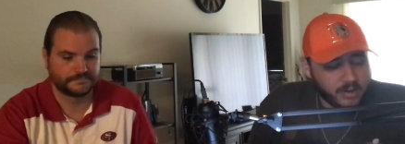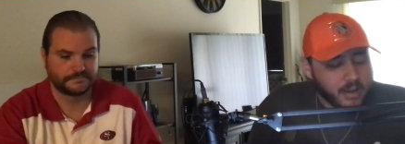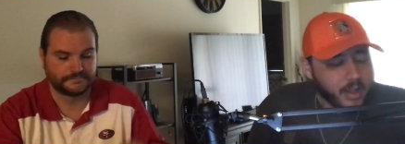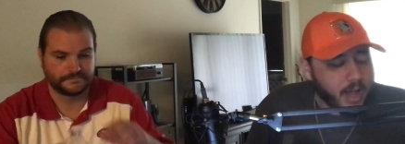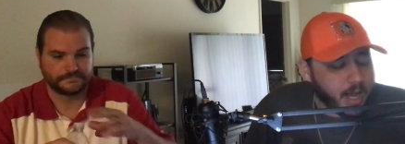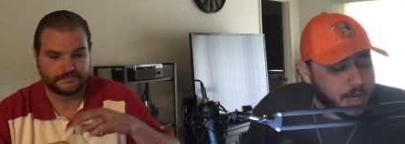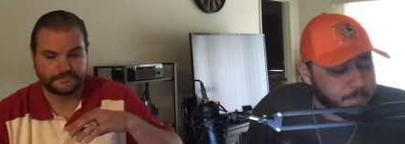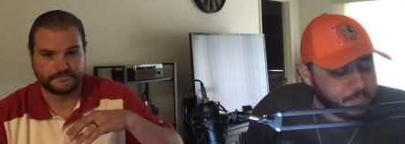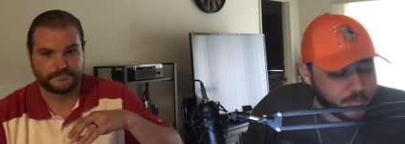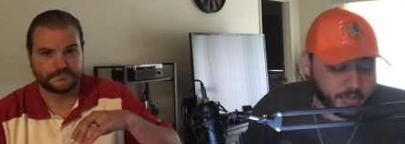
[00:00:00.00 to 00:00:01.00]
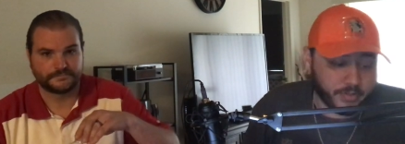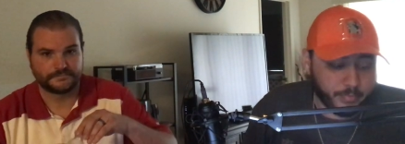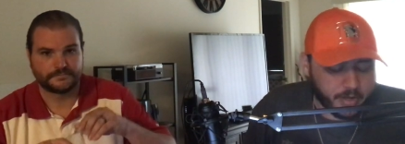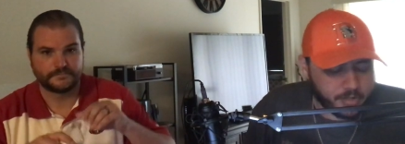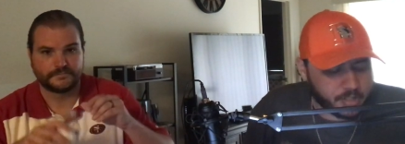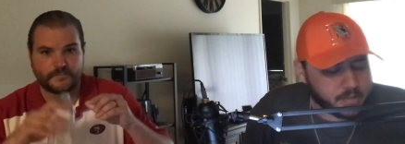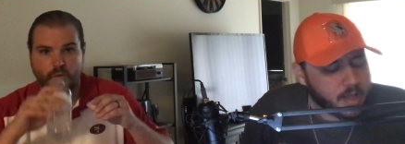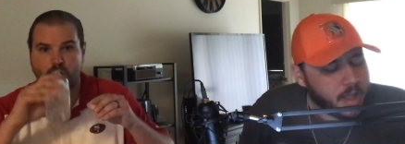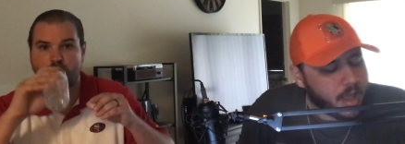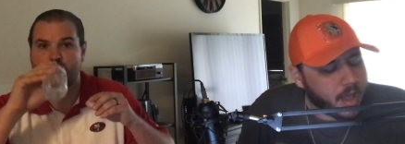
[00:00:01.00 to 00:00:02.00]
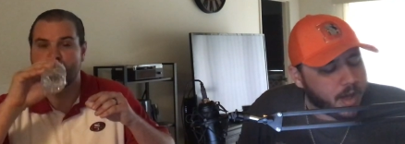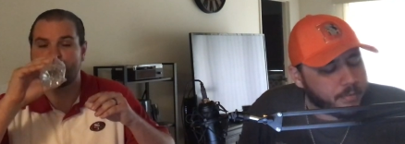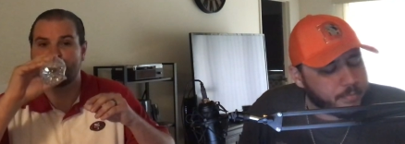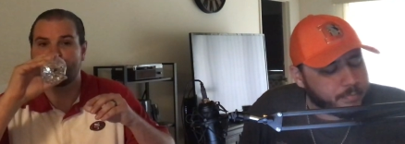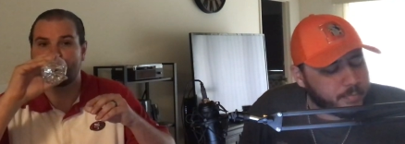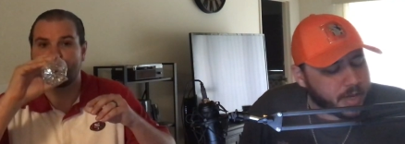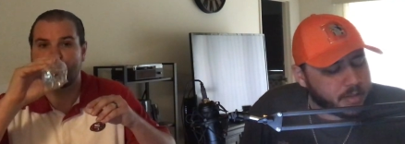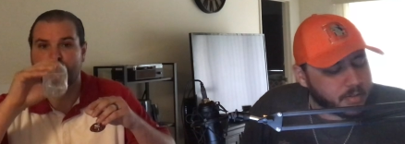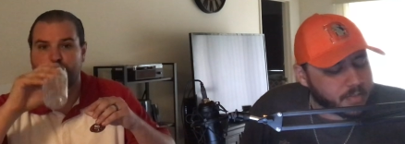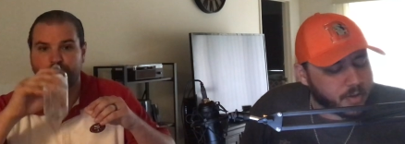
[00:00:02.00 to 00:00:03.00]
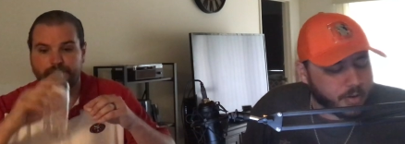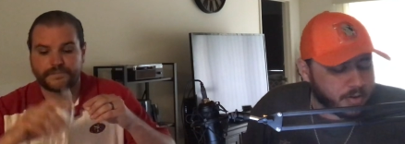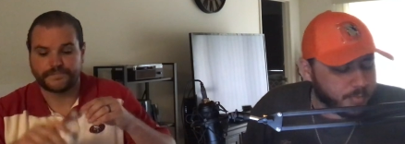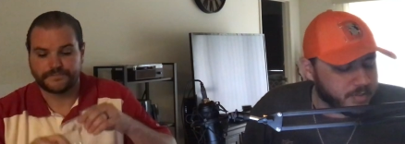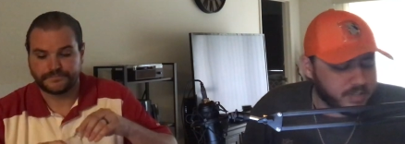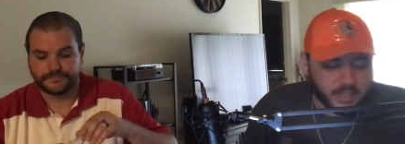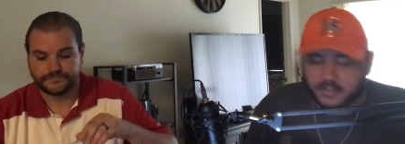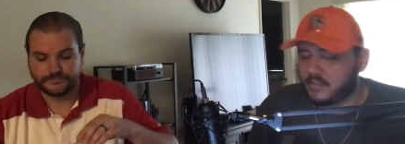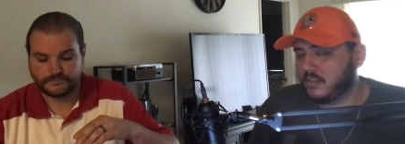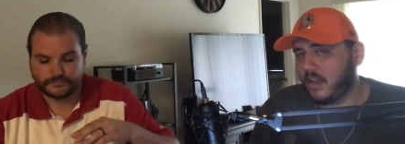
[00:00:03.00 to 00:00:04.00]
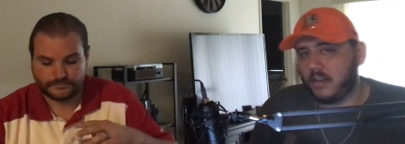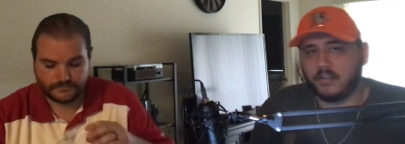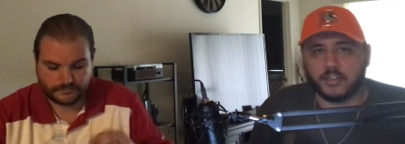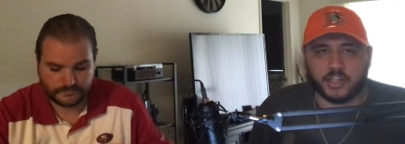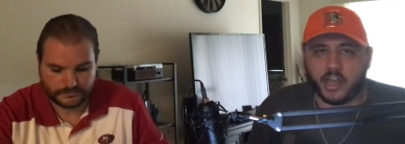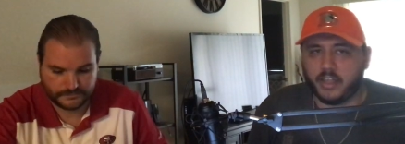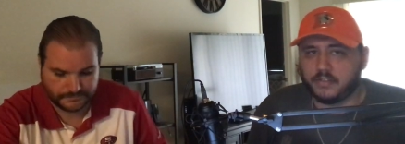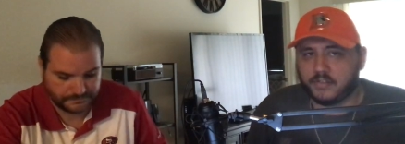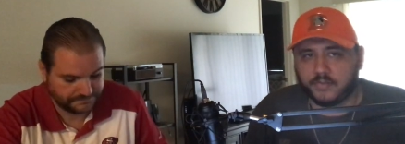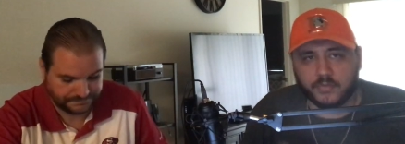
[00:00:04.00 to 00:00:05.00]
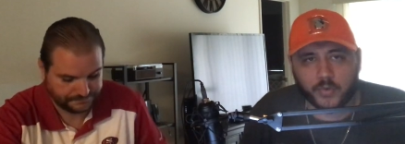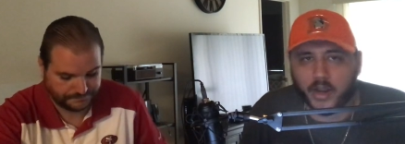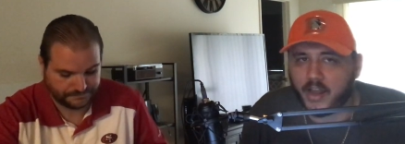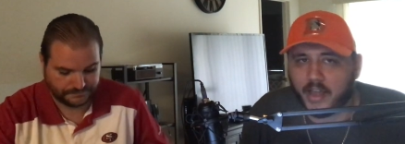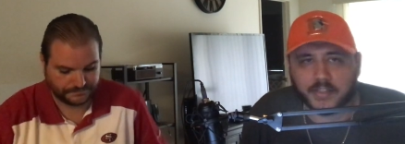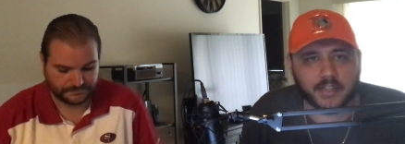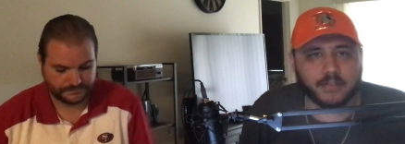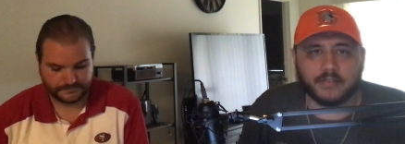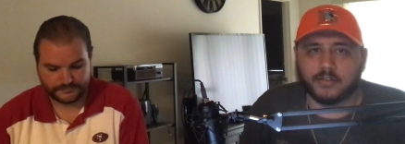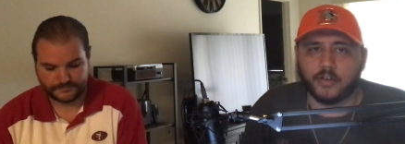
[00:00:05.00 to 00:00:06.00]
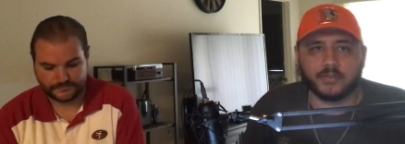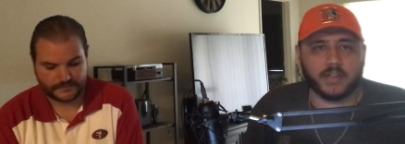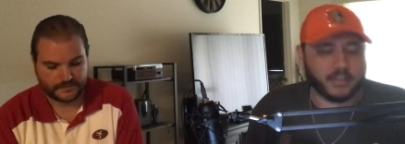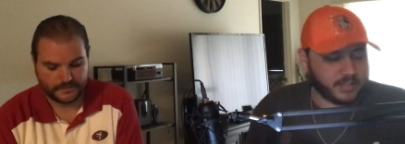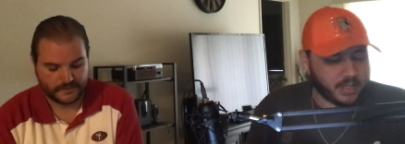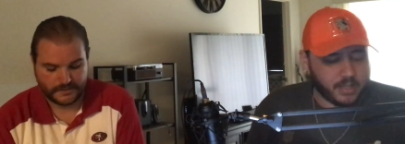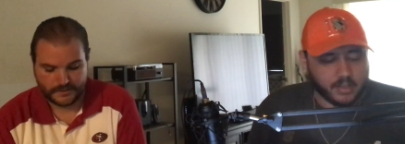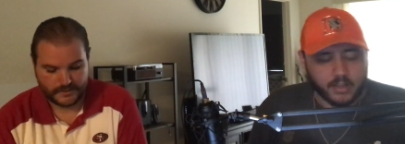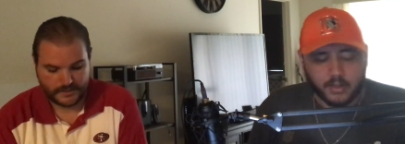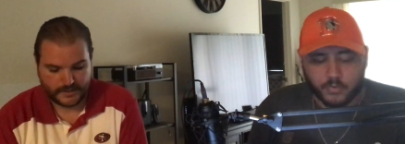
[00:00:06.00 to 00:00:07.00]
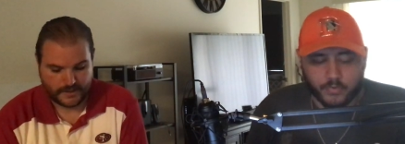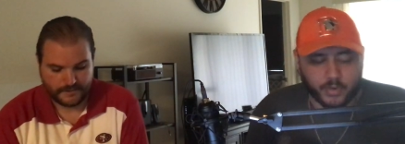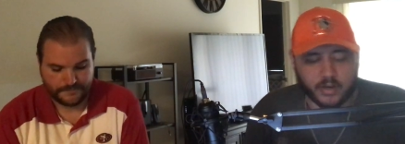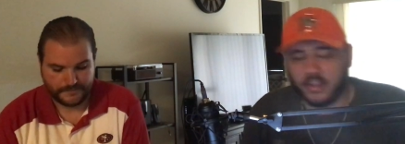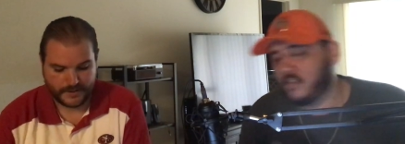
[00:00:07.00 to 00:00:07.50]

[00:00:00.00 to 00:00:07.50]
Speaker 1: win. Um, unless you're the Patriots. Um, but let's go to number six and the Giants. Dwayne Haskins goes without saying. We've been in